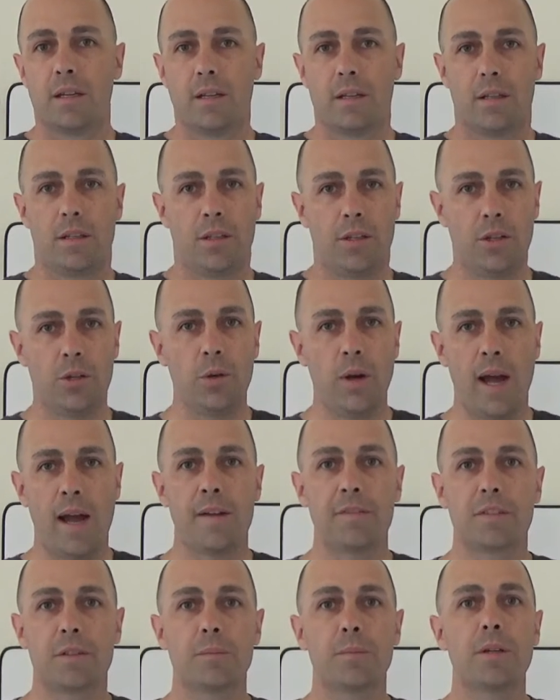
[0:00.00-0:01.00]
you
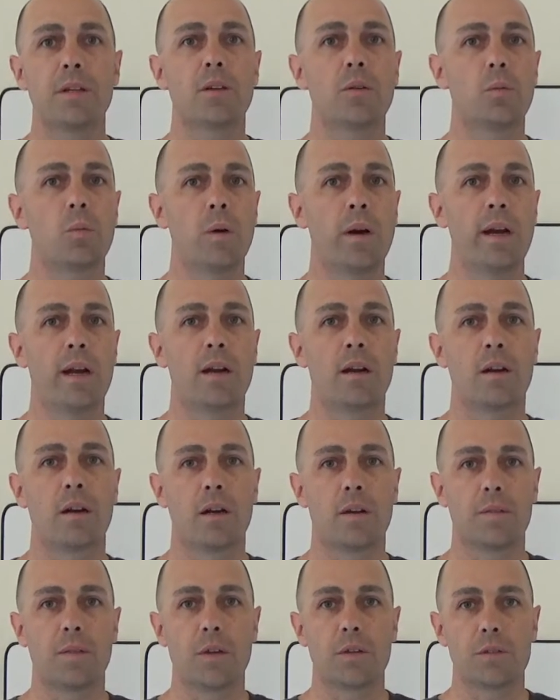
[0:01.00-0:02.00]
have to be aware
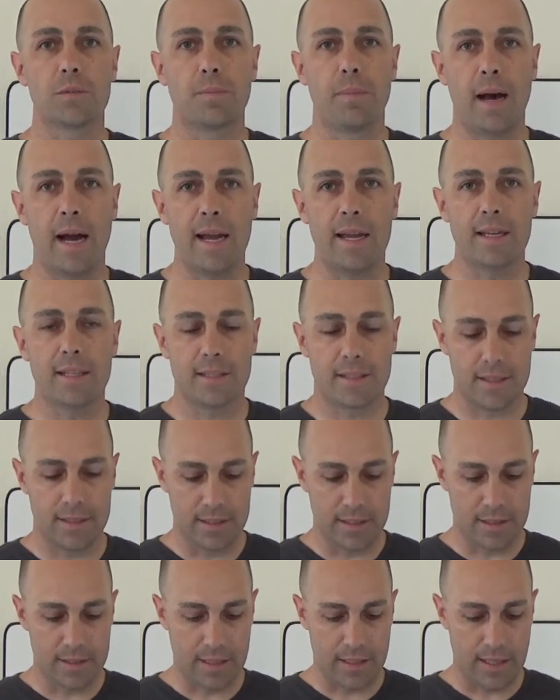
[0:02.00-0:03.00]
of those
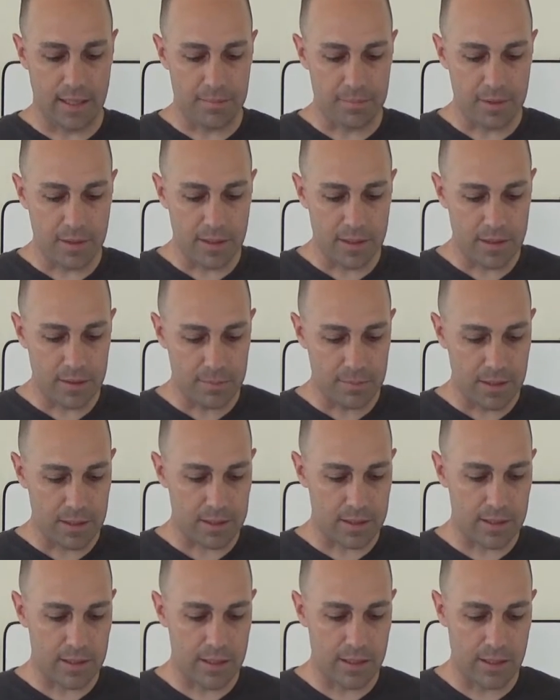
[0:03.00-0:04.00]
biases and that
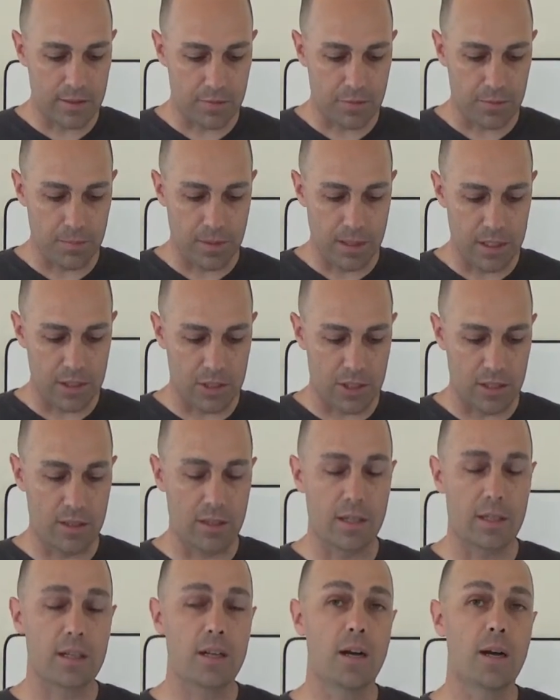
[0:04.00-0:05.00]
misleading information
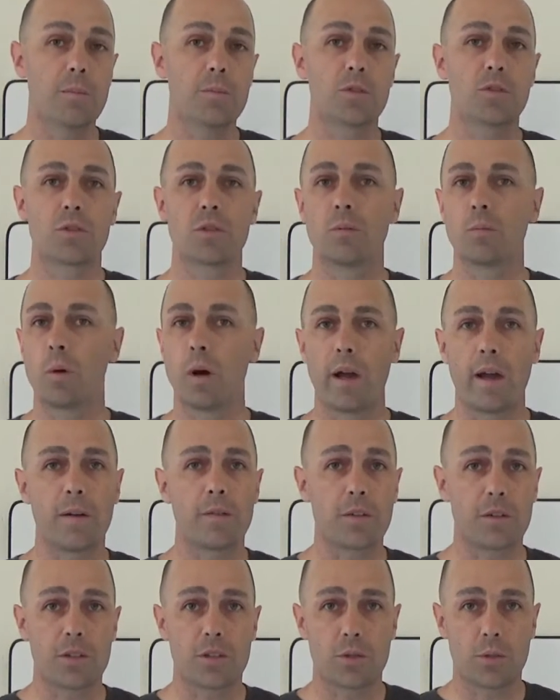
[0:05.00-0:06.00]
that comes from
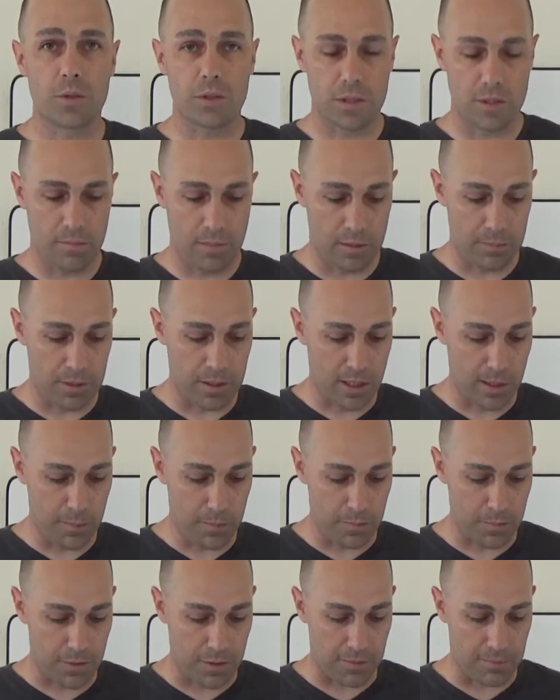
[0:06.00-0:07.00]
whatever source it might be
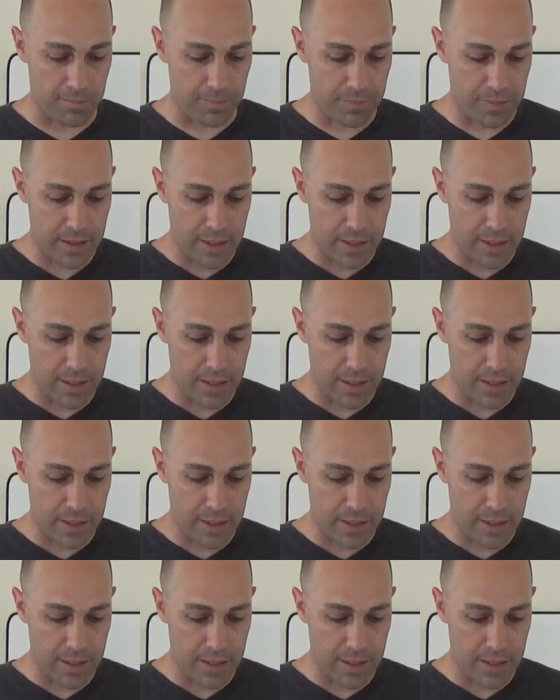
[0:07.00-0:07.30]
coming from.